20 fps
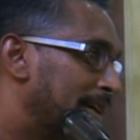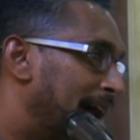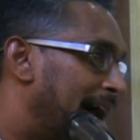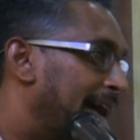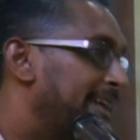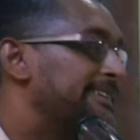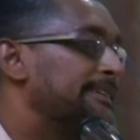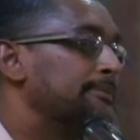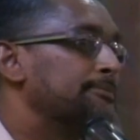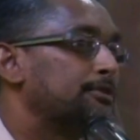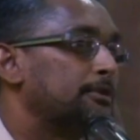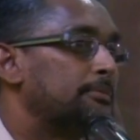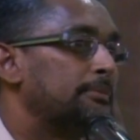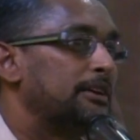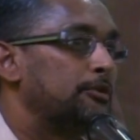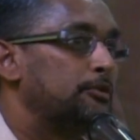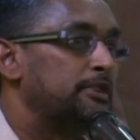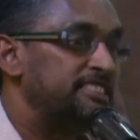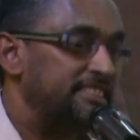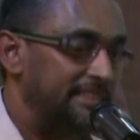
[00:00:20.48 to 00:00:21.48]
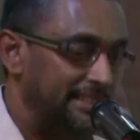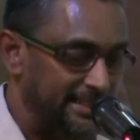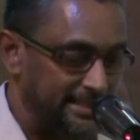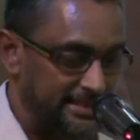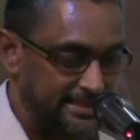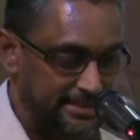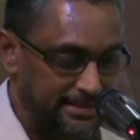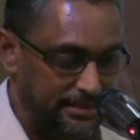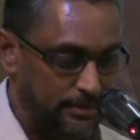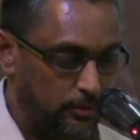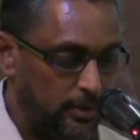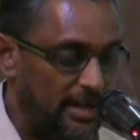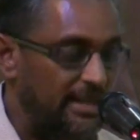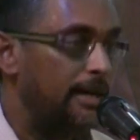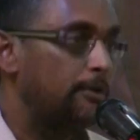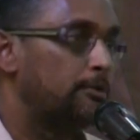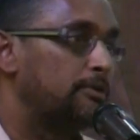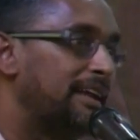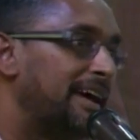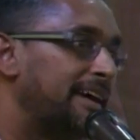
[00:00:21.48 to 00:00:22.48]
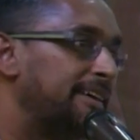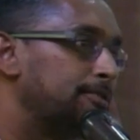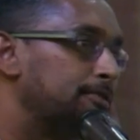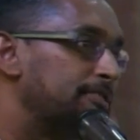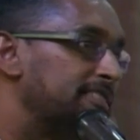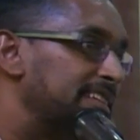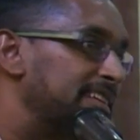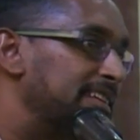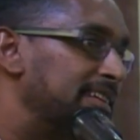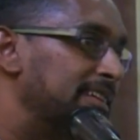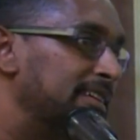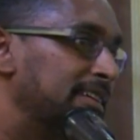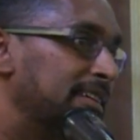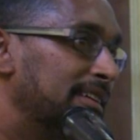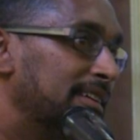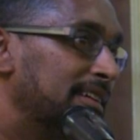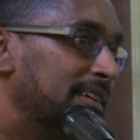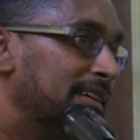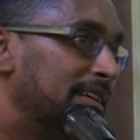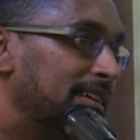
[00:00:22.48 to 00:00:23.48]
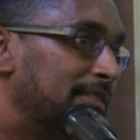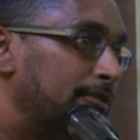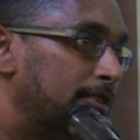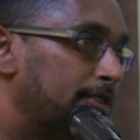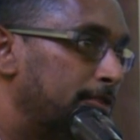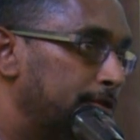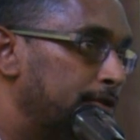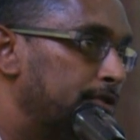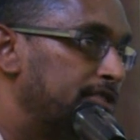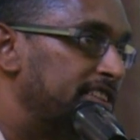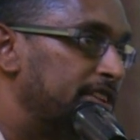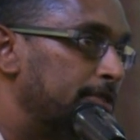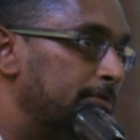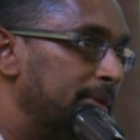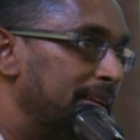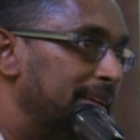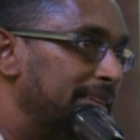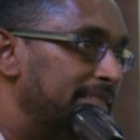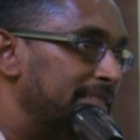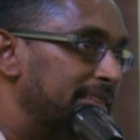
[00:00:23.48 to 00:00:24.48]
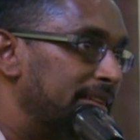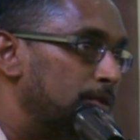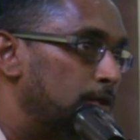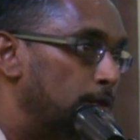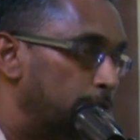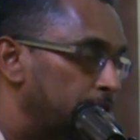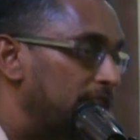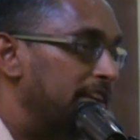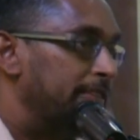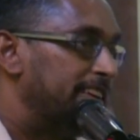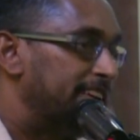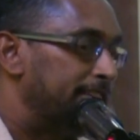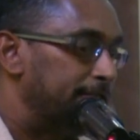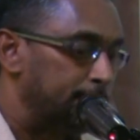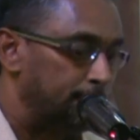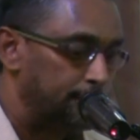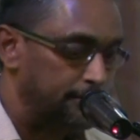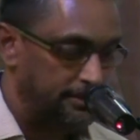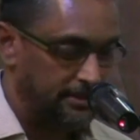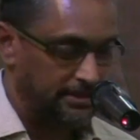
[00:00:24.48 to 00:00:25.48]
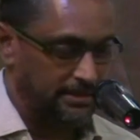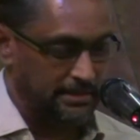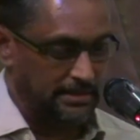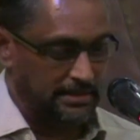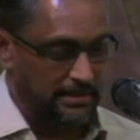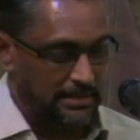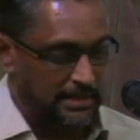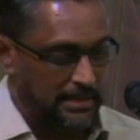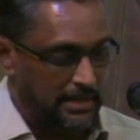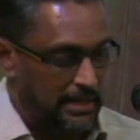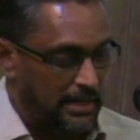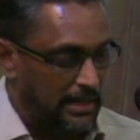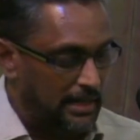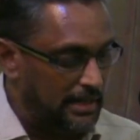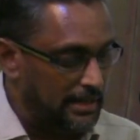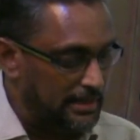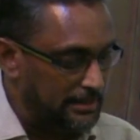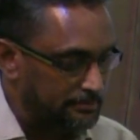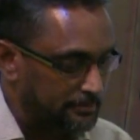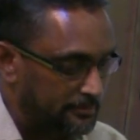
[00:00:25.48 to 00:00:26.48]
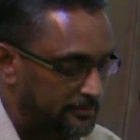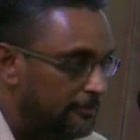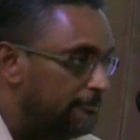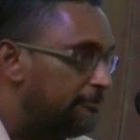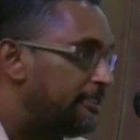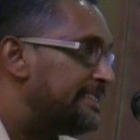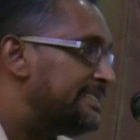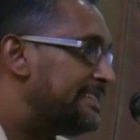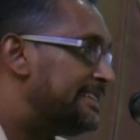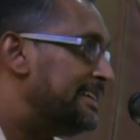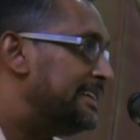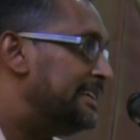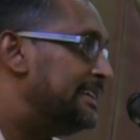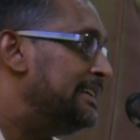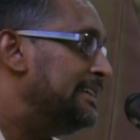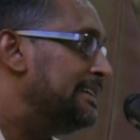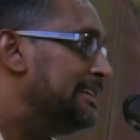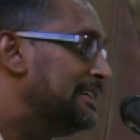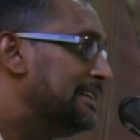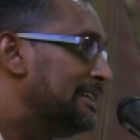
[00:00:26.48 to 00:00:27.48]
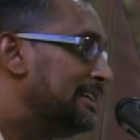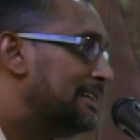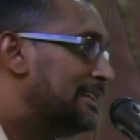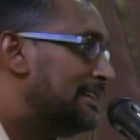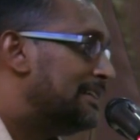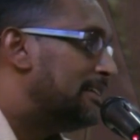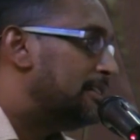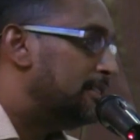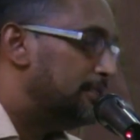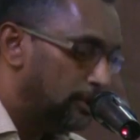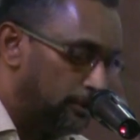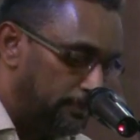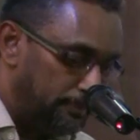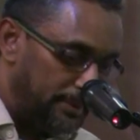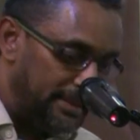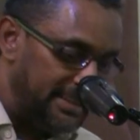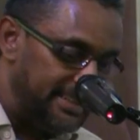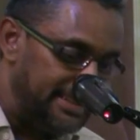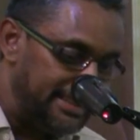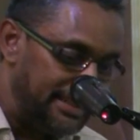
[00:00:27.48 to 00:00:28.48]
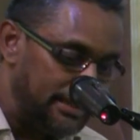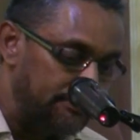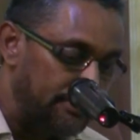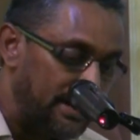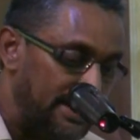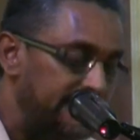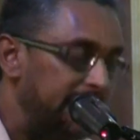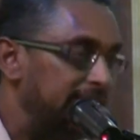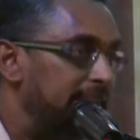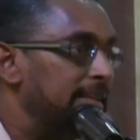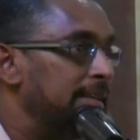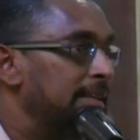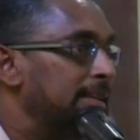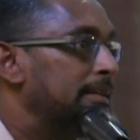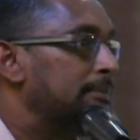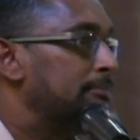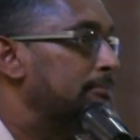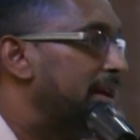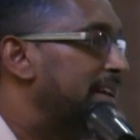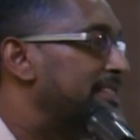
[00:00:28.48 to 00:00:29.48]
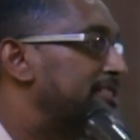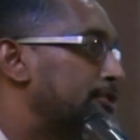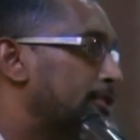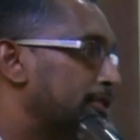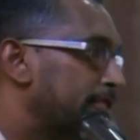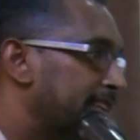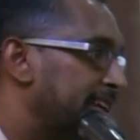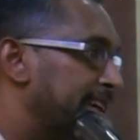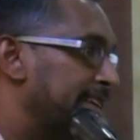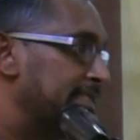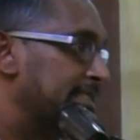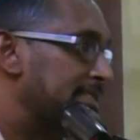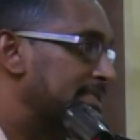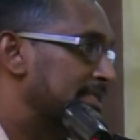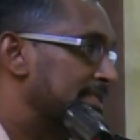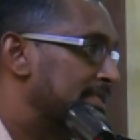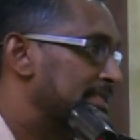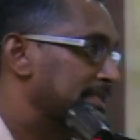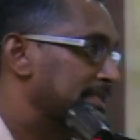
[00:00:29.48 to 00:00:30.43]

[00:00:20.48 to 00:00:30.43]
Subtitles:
items on my wish list, what I would like to see for the future of Malaysia, hopefully very soon. Firstly, no political party based on race.